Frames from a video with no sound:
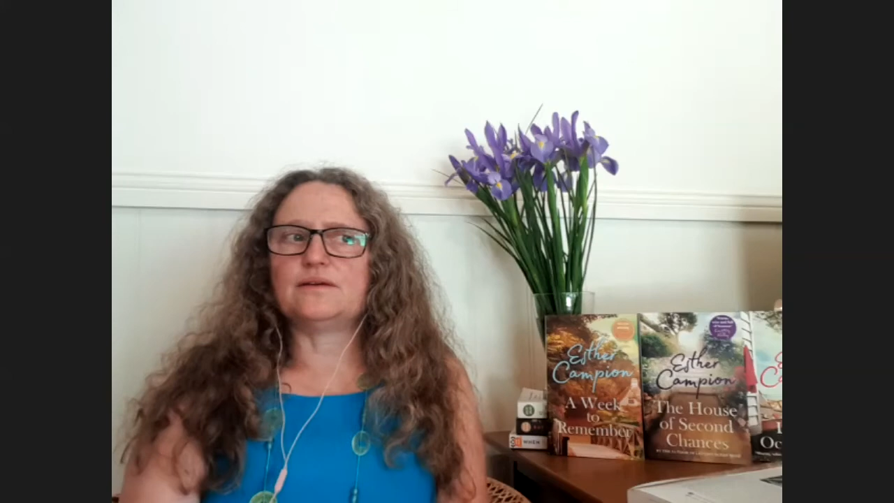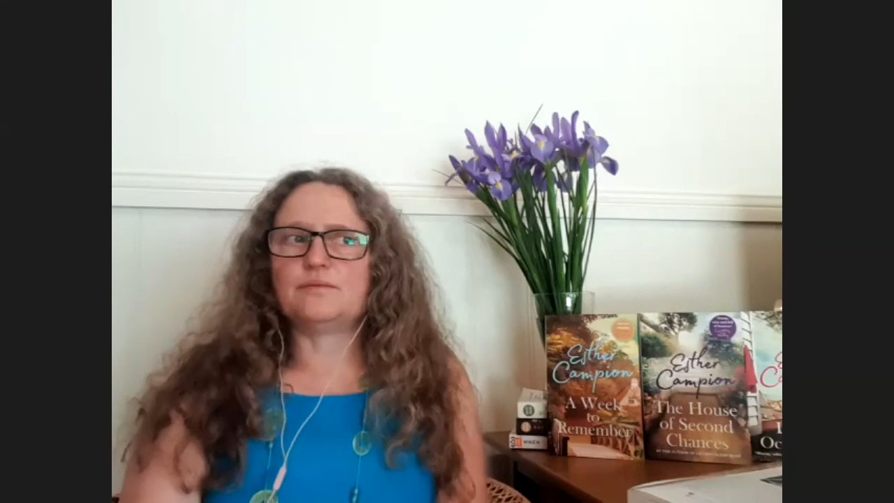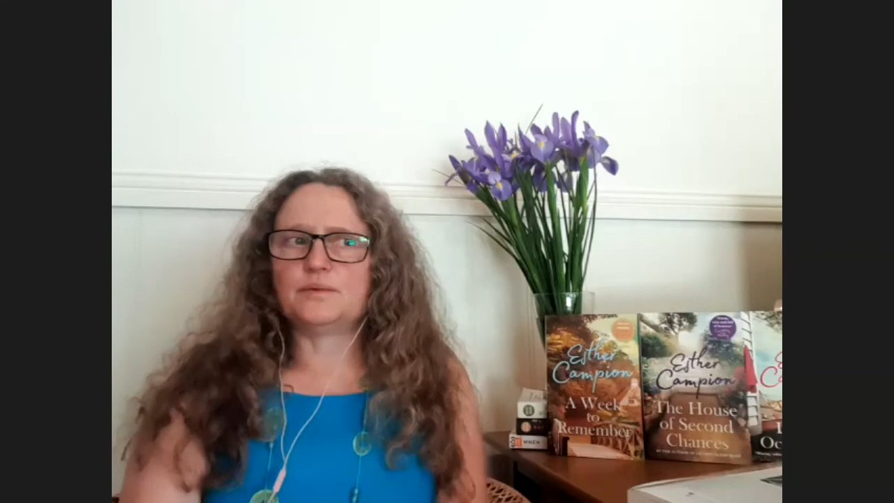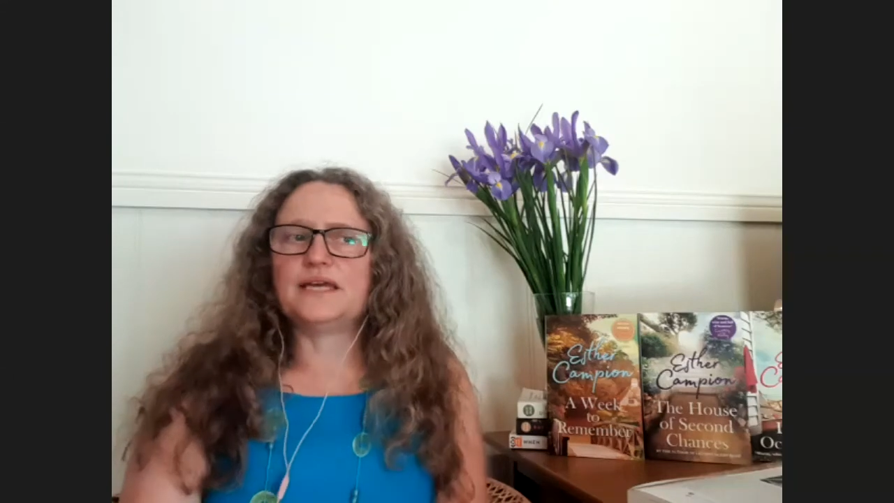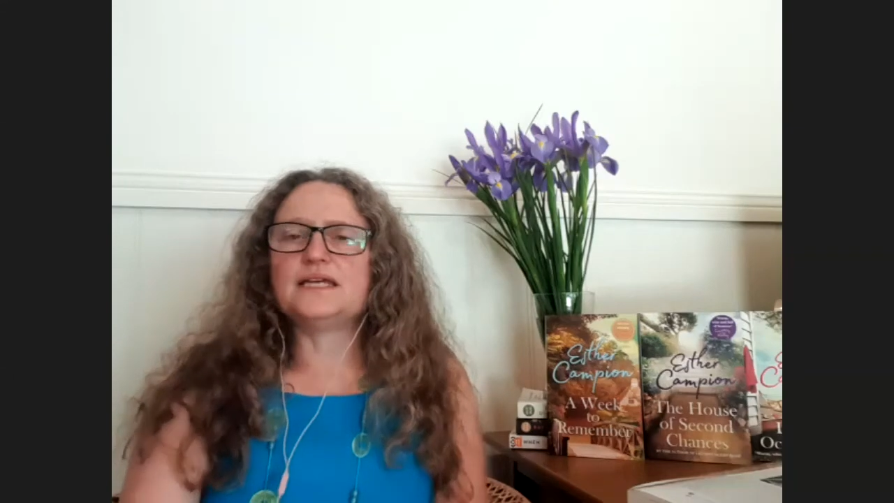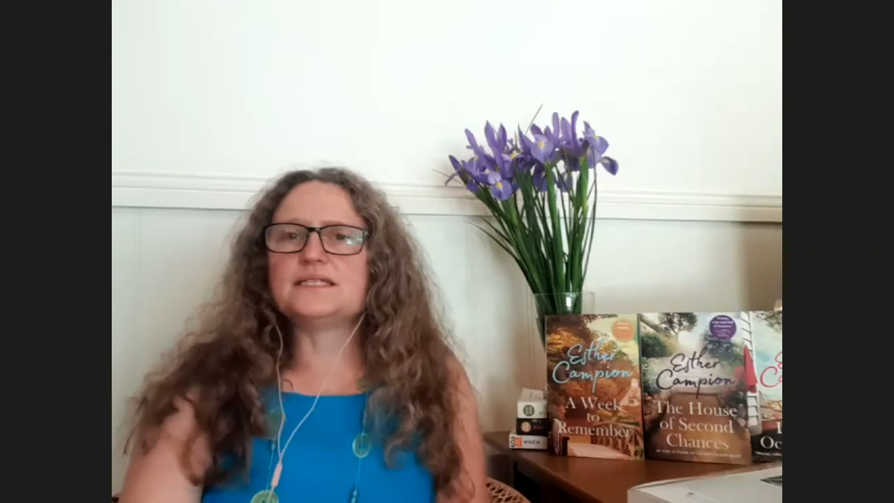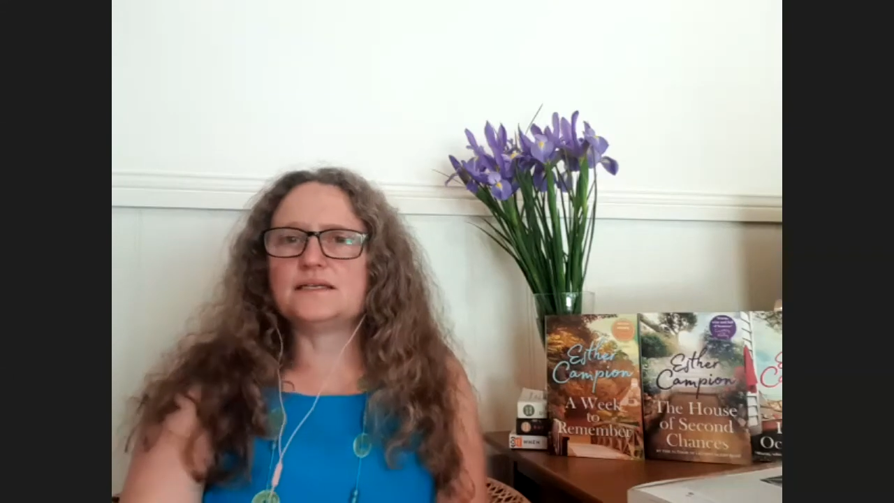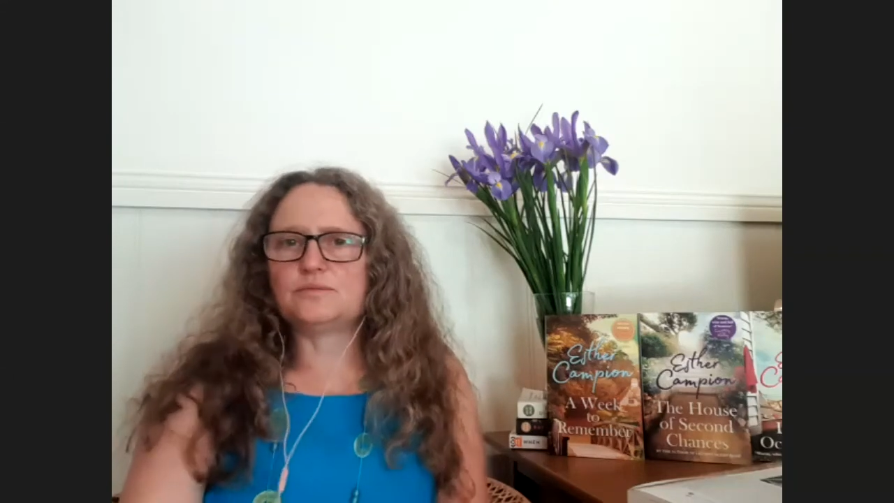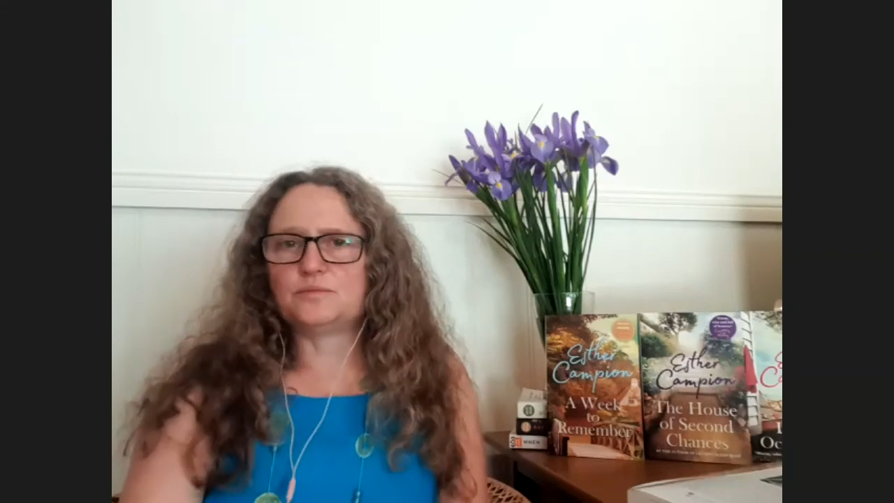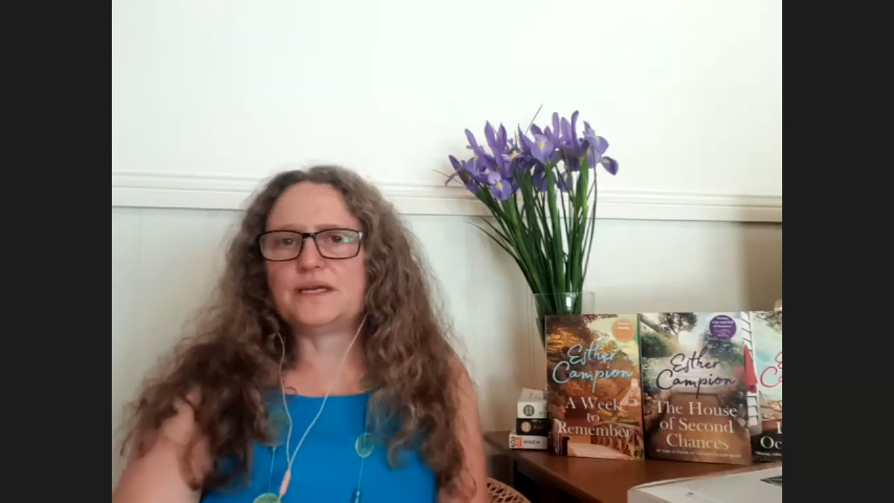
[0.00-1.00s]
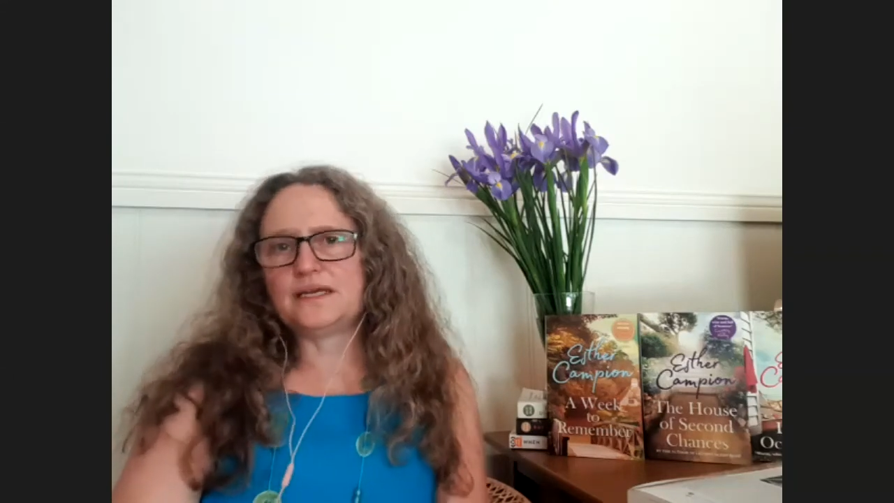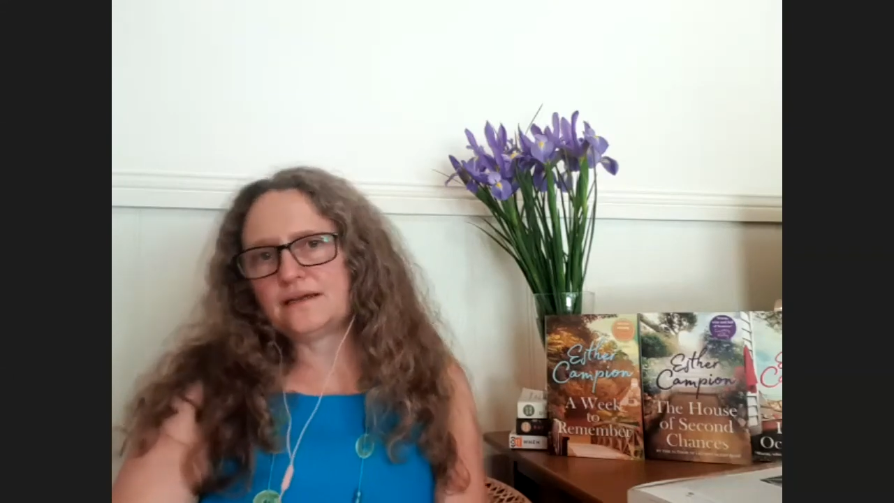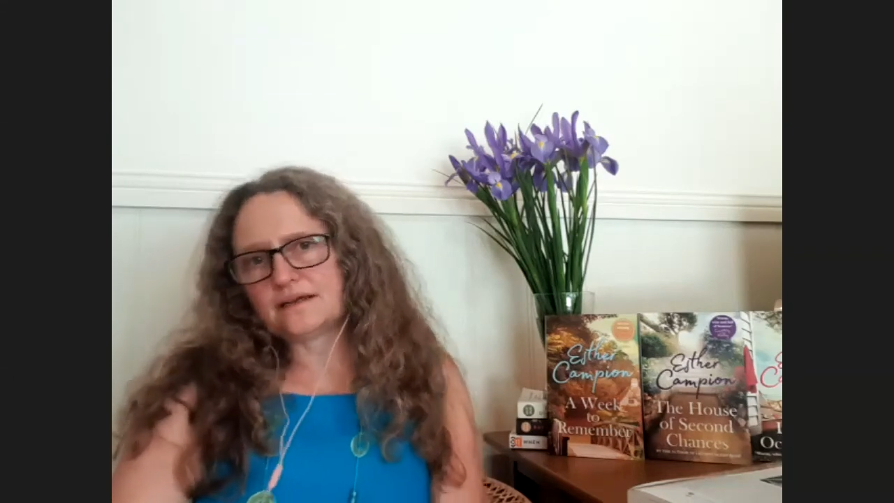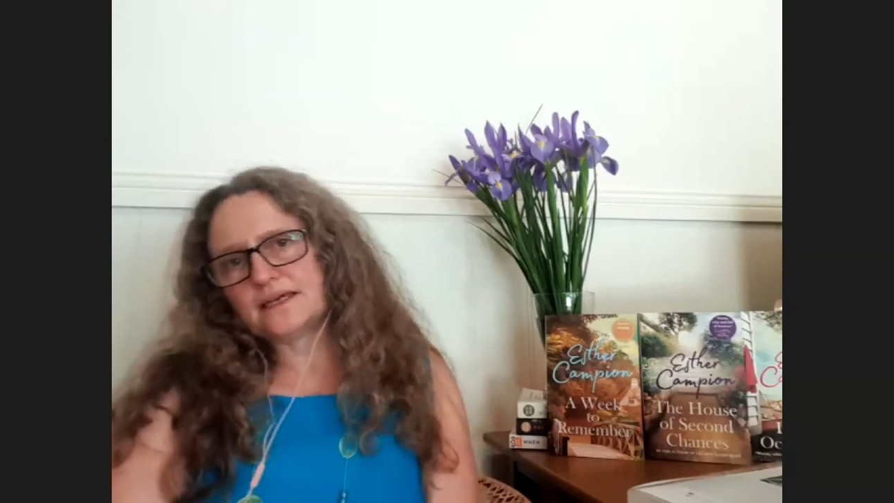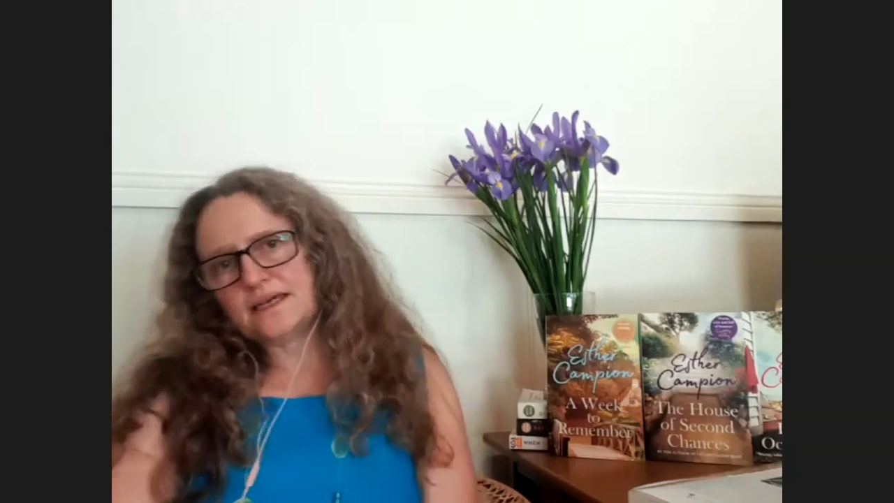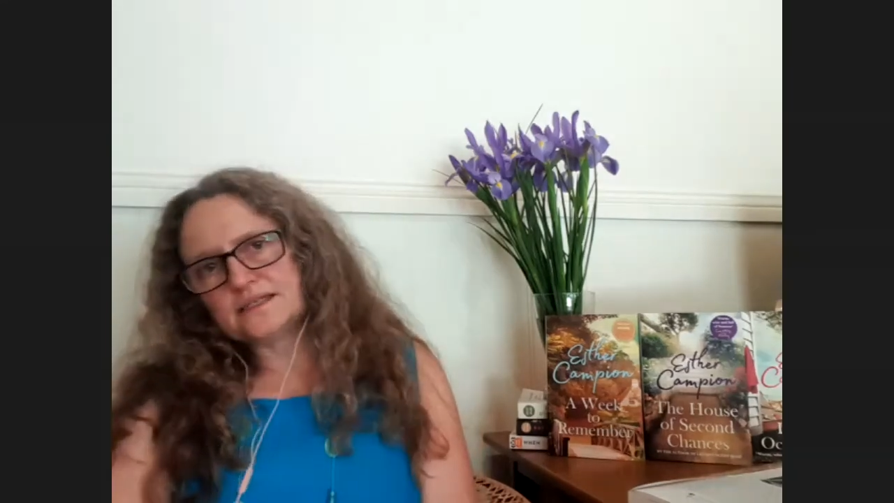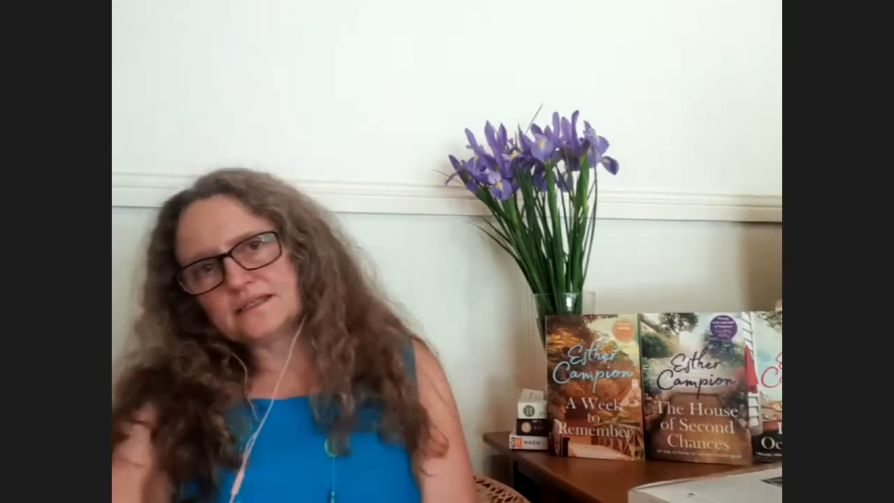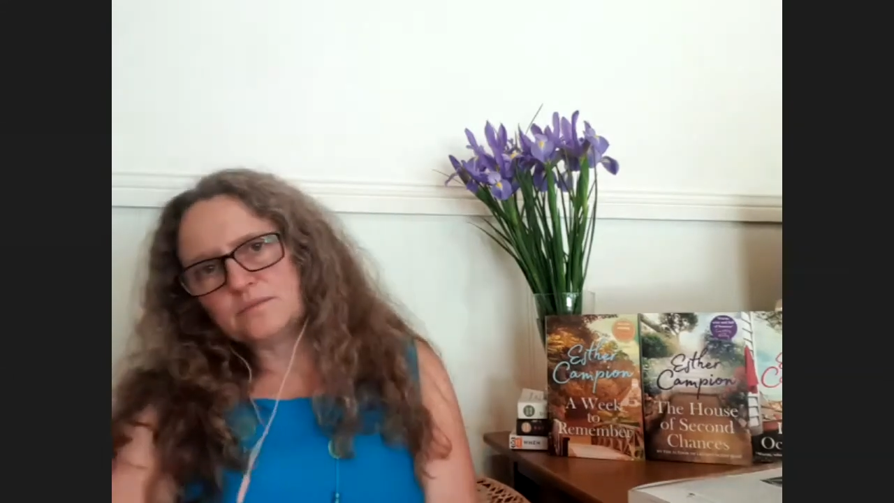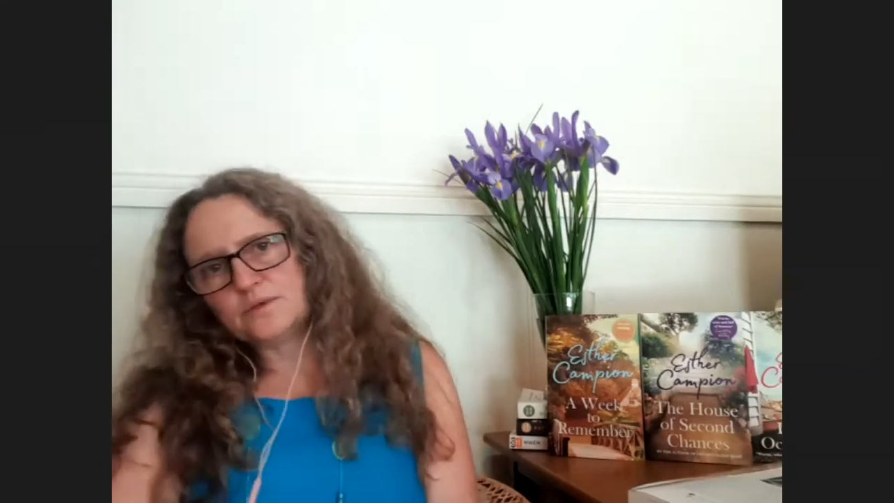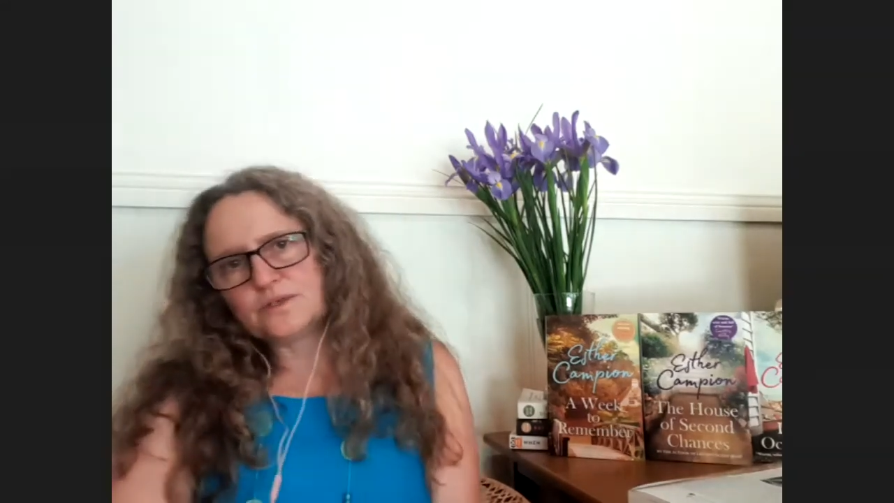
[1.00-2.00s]
Katie would be a case in
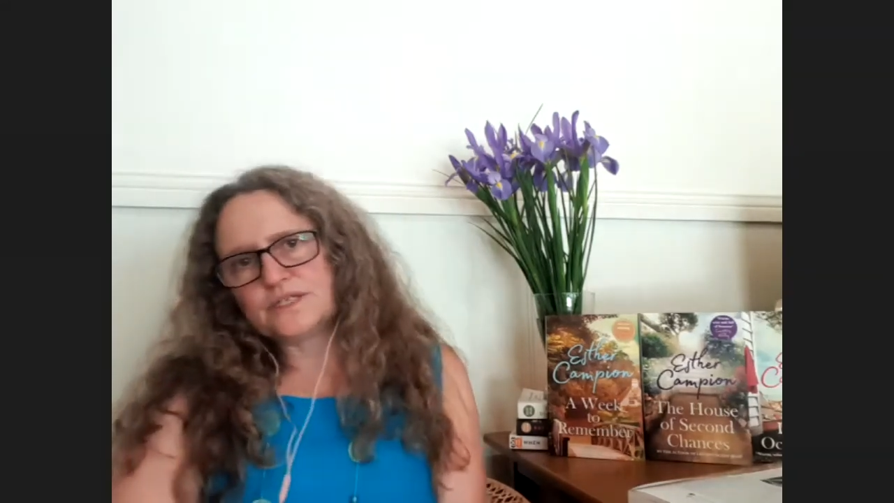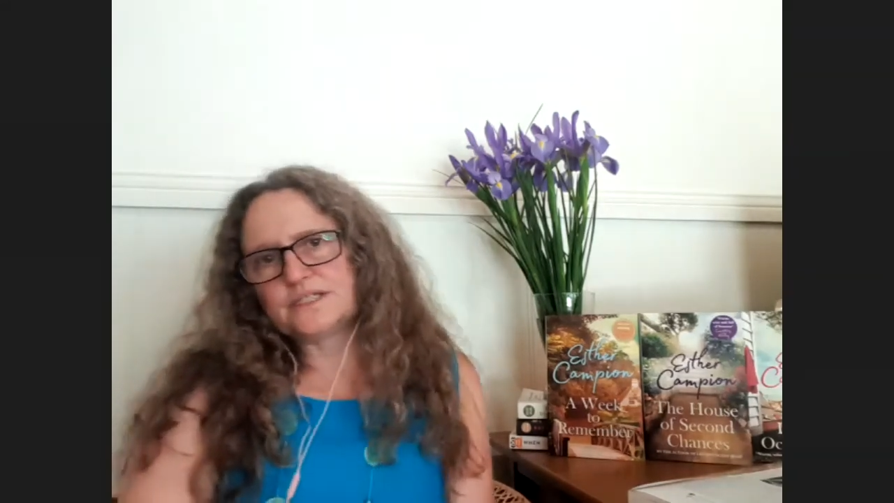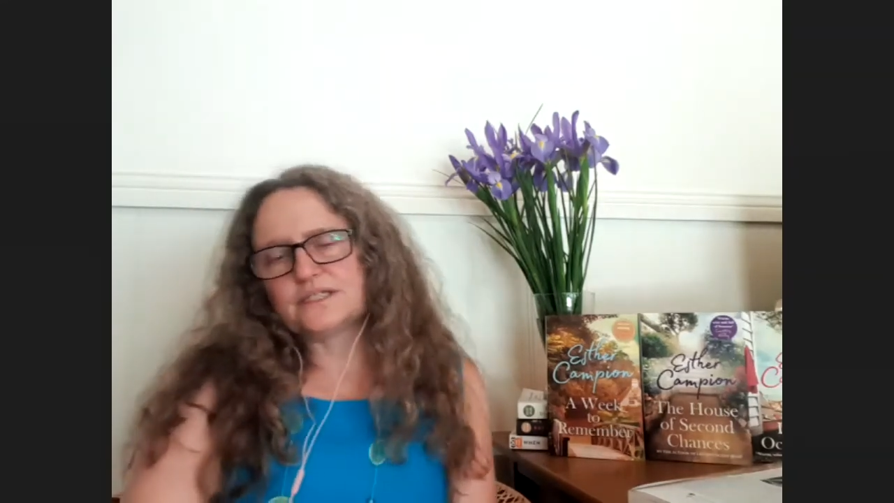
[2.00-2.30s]
point,